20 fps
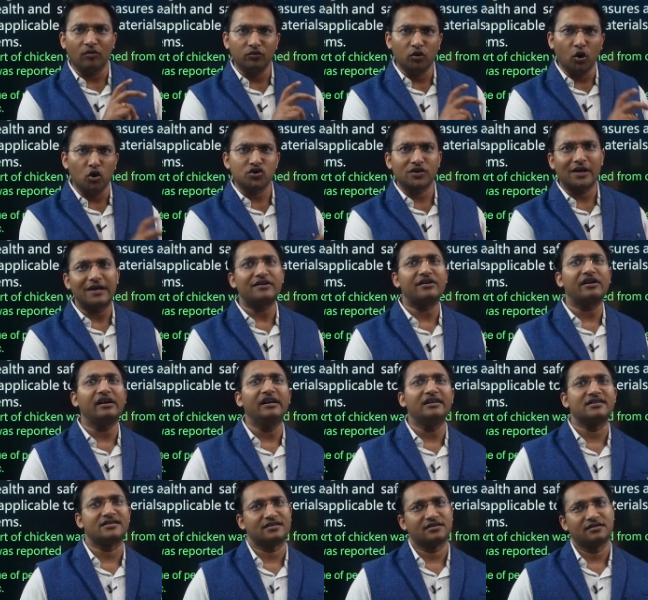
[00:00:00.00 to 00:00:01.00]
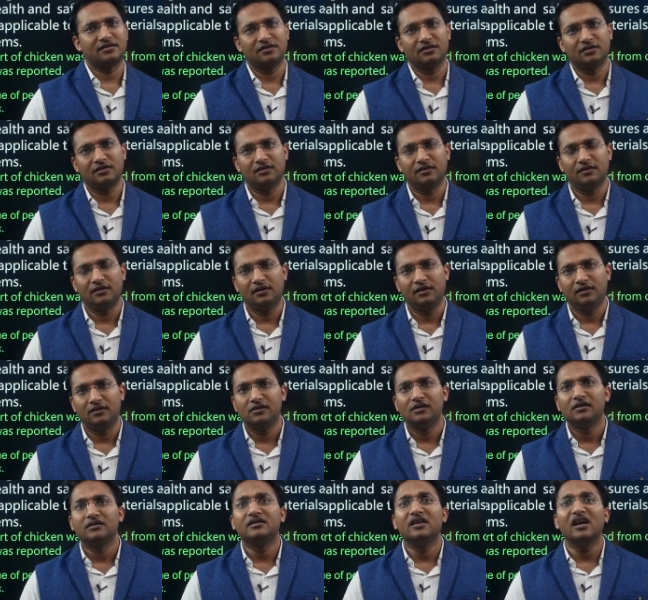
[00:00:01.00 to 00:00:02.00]
from those countries,
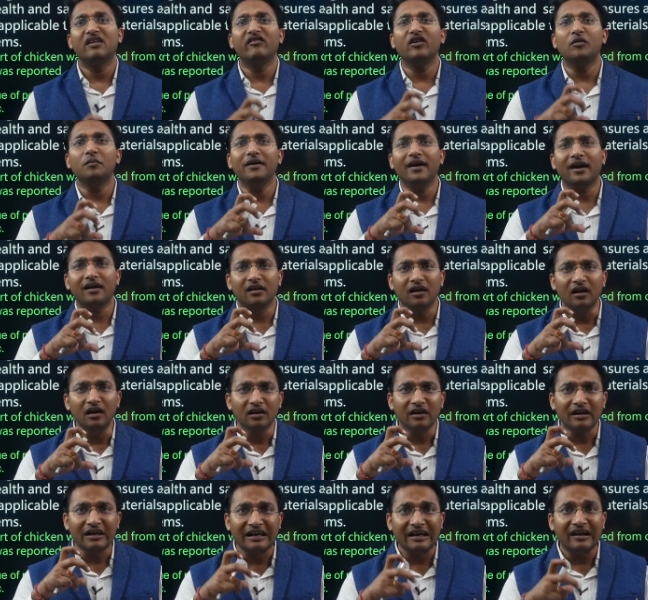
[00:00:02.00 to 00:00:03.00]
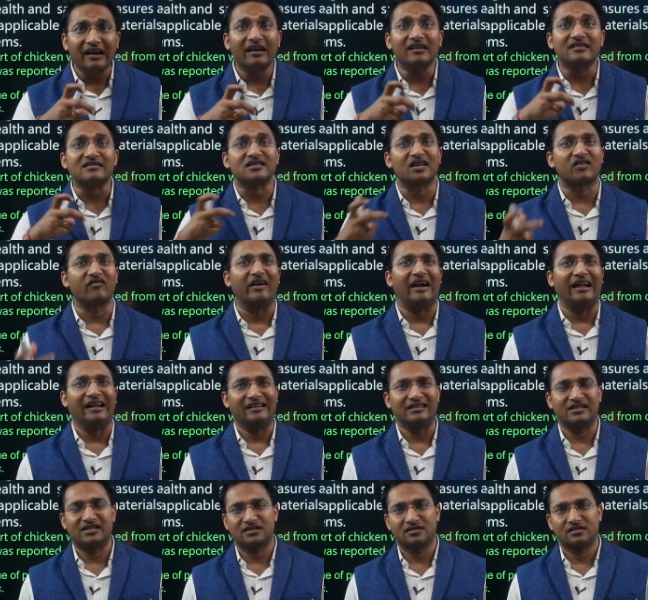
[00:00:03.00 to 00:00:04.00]
they will be under great
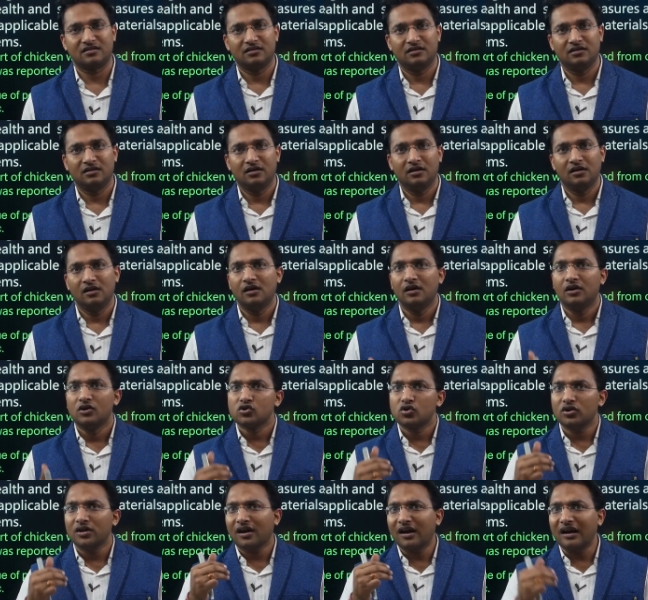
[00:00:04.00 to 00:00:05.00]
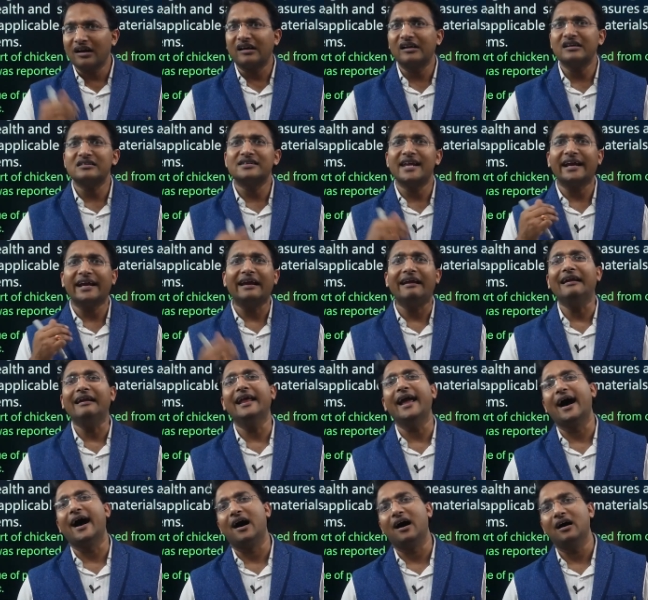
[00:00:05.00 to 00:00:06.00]
surveillance. So the countries like
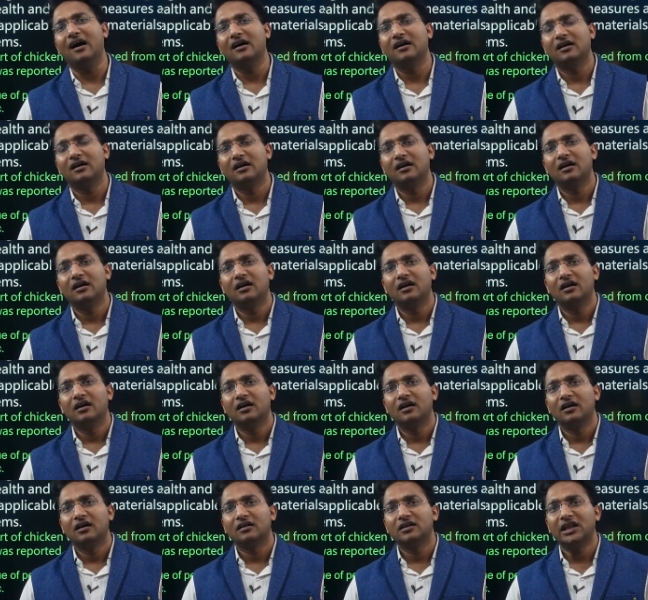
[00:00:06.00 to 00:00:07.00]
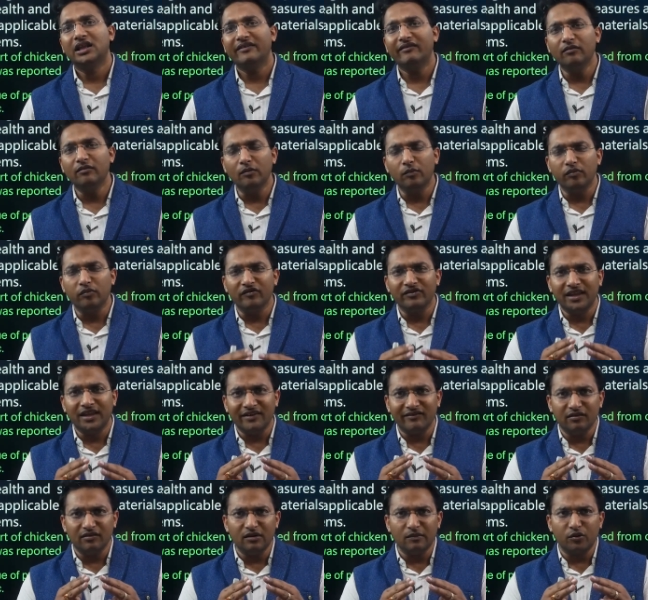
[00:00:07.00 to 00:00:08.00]
India, they will
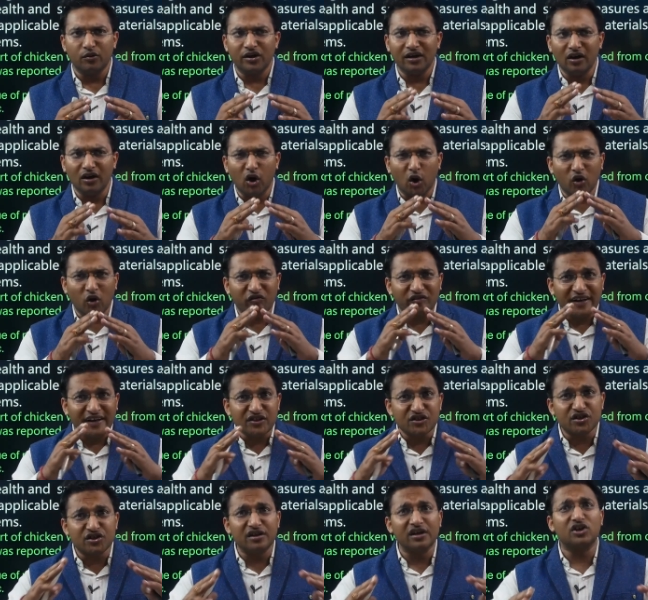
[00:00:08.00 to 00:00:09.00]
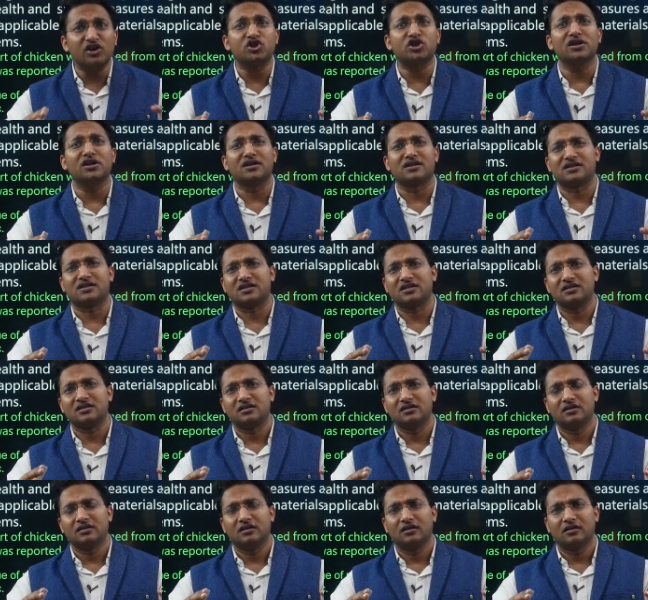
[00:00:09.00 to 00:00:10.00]
be putting a lot of restrictions.
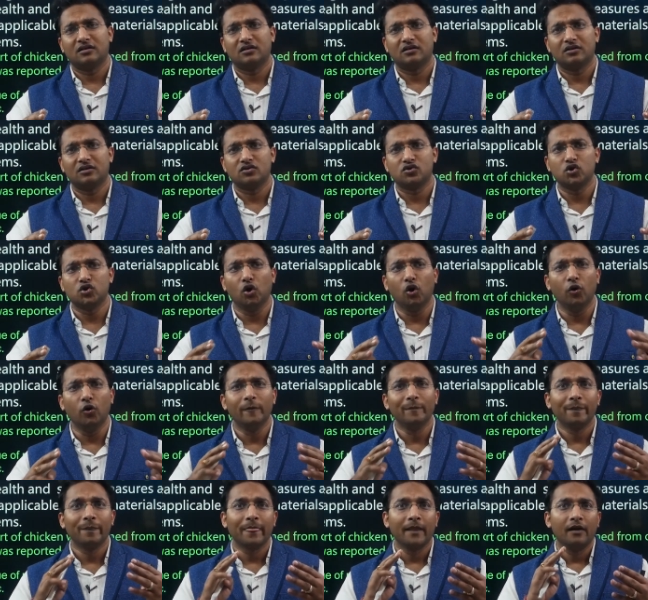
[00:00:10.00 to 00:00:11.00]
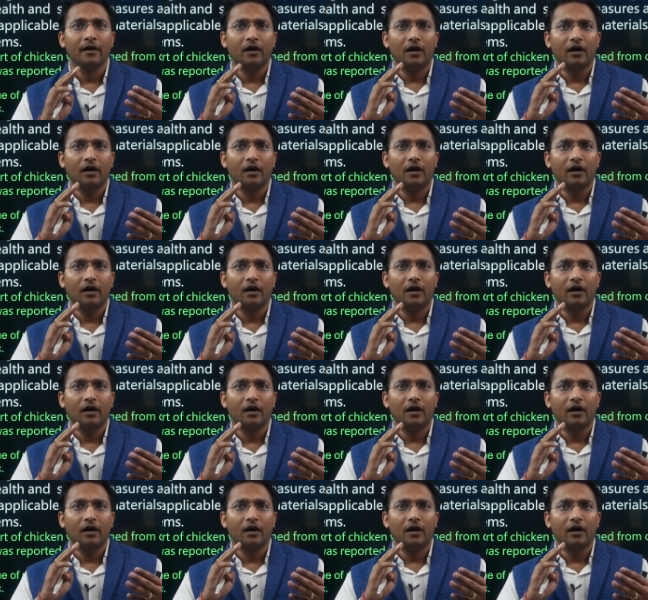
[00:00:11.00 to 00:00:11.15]
So